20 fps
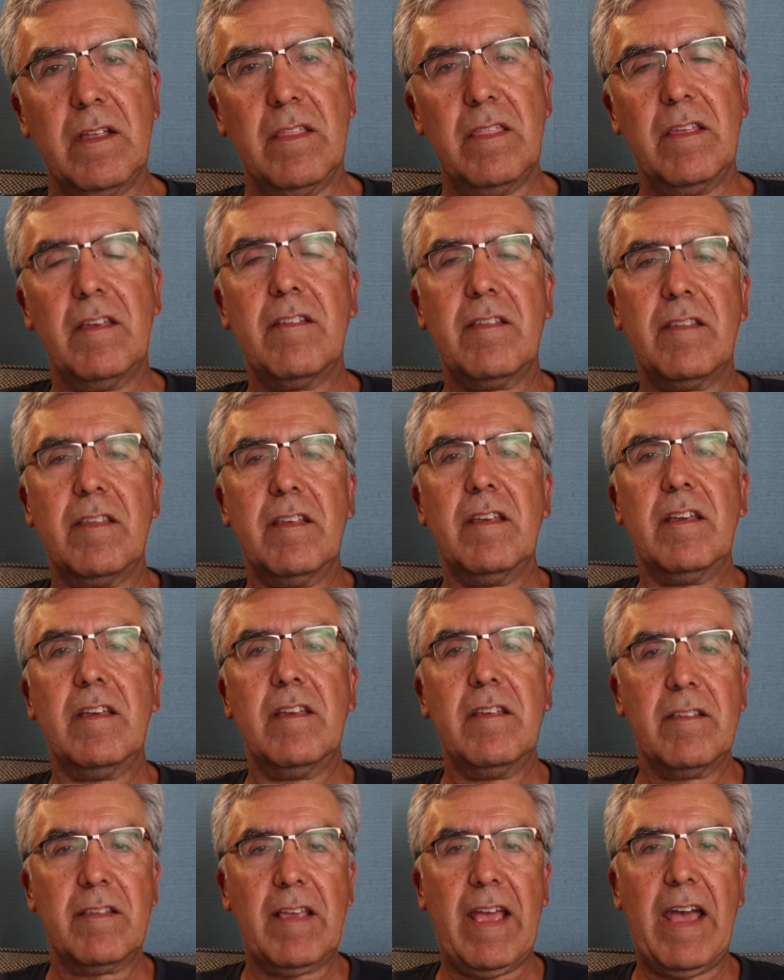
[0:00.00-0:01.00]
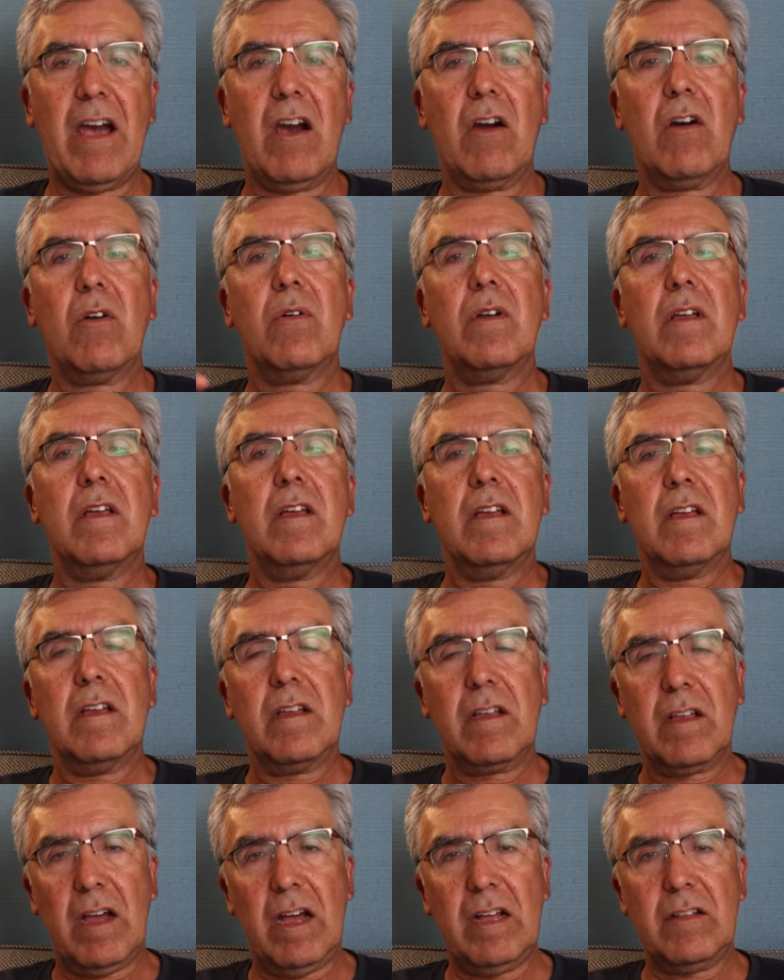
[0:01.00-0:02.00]
This is how
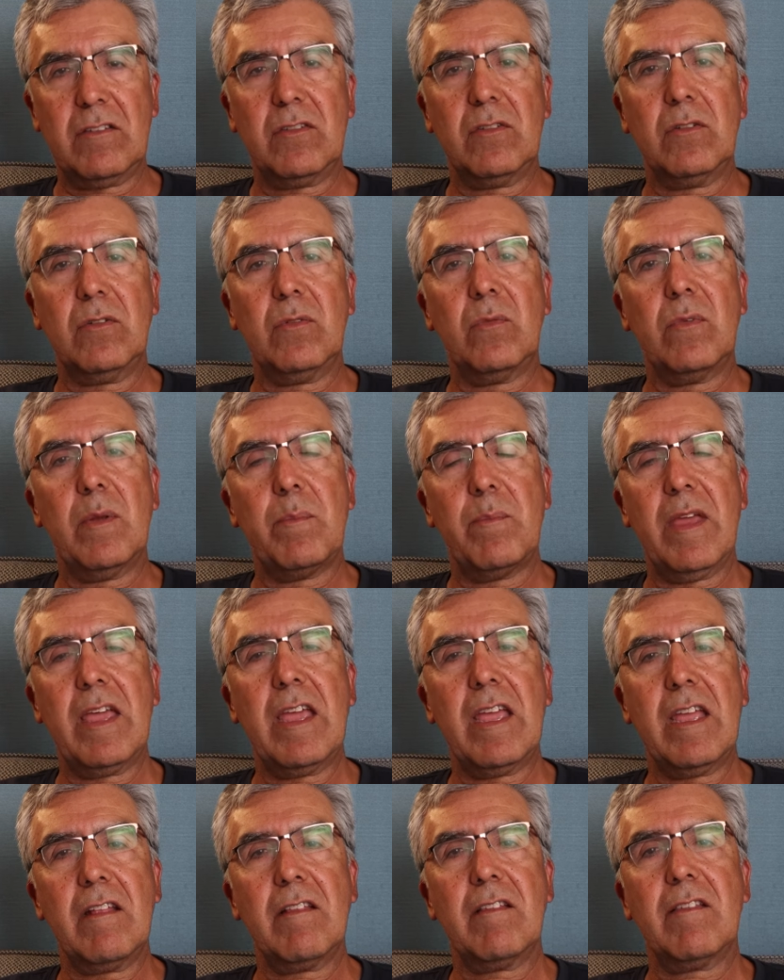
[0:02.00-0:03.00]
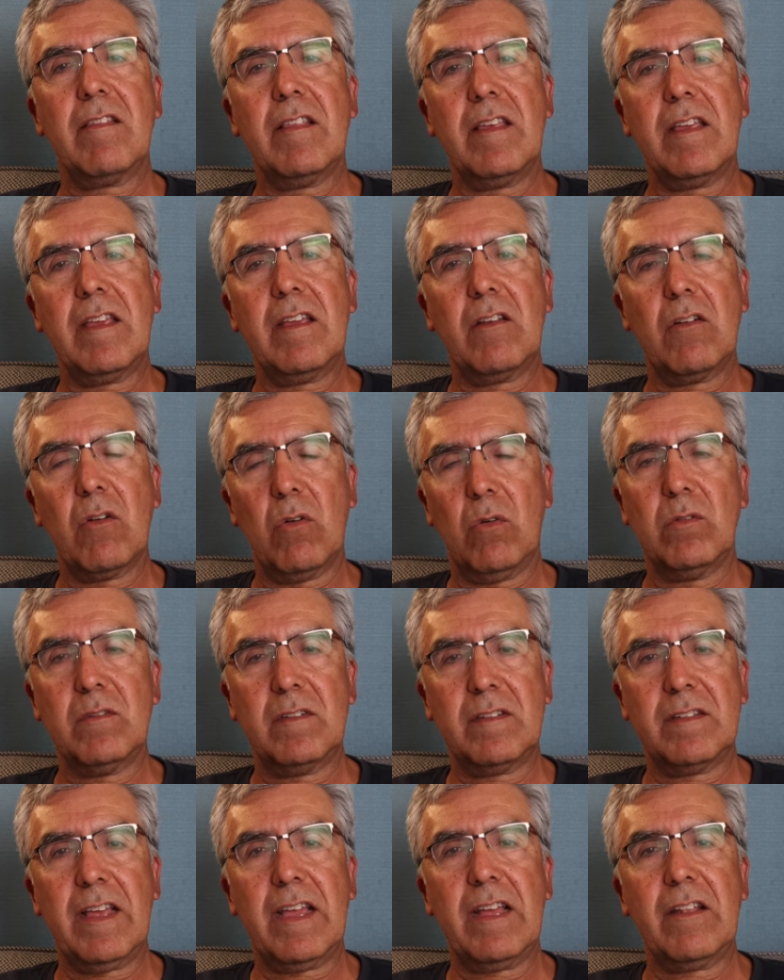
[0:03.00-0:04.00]
KAATSU remains the
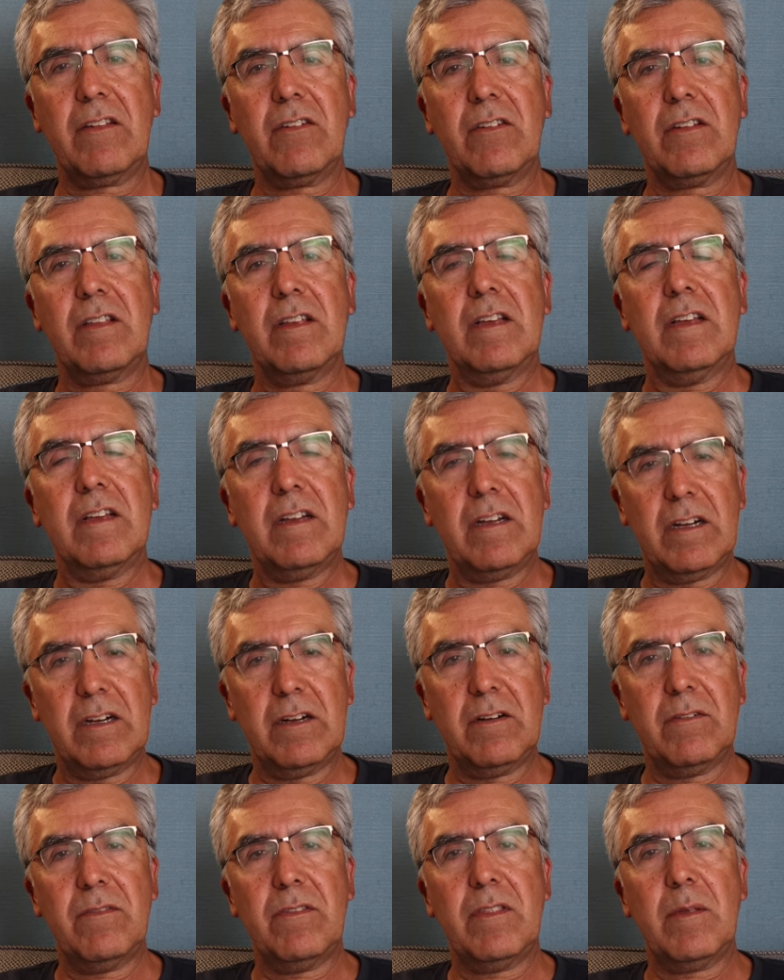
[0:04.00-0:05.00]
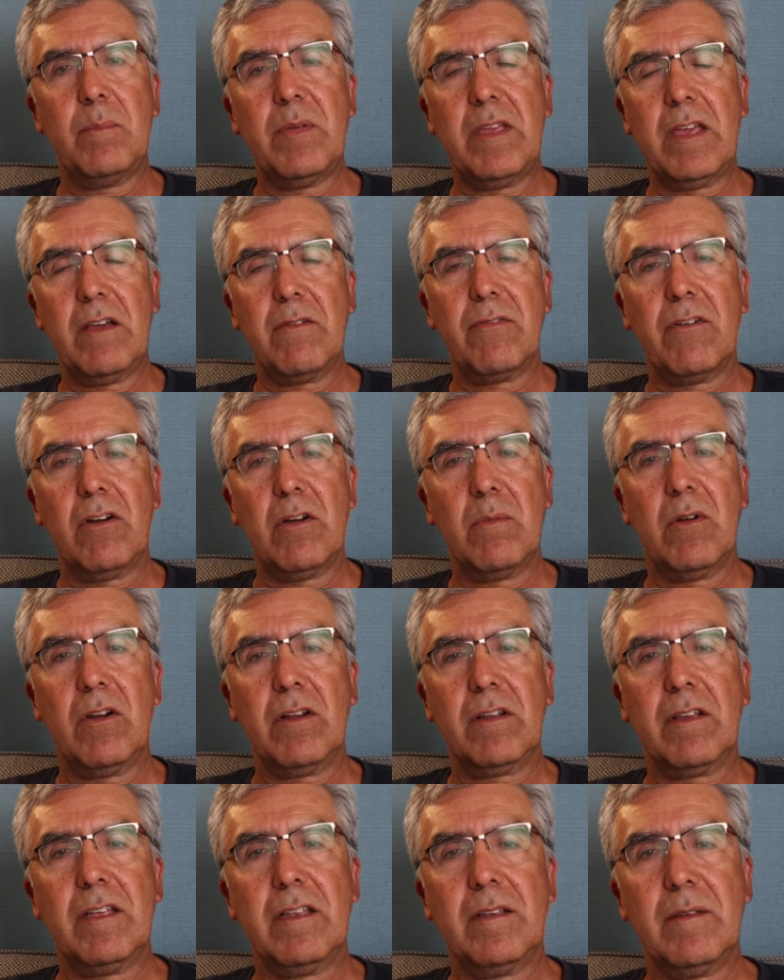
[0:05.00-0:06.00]
gold standard of the BFR
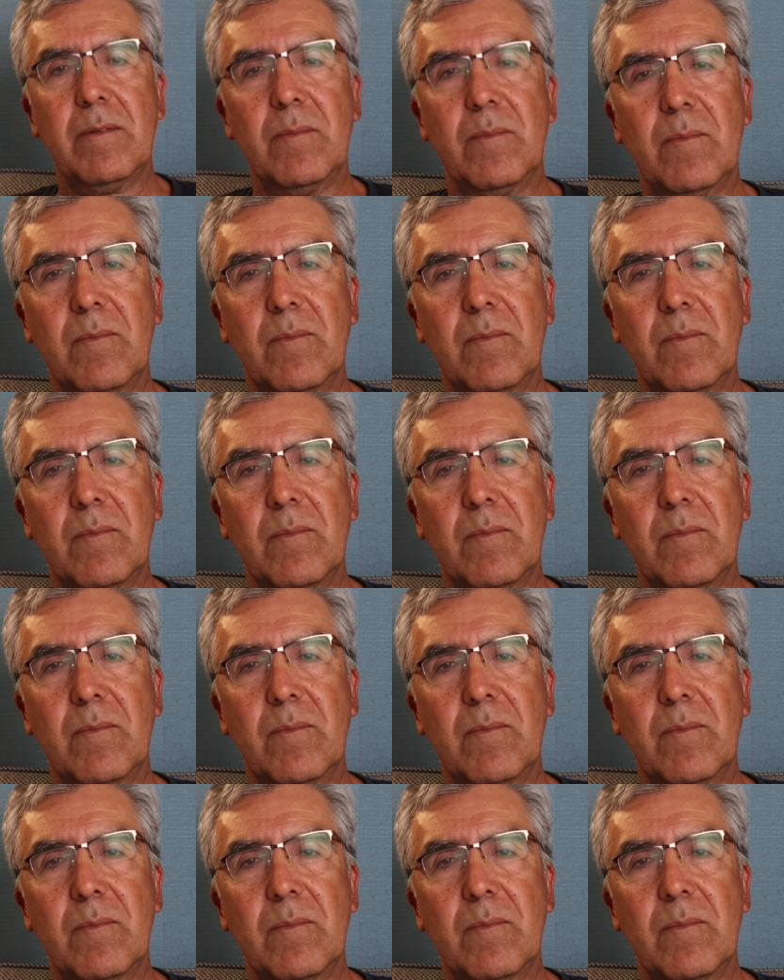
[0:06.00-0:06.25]
market.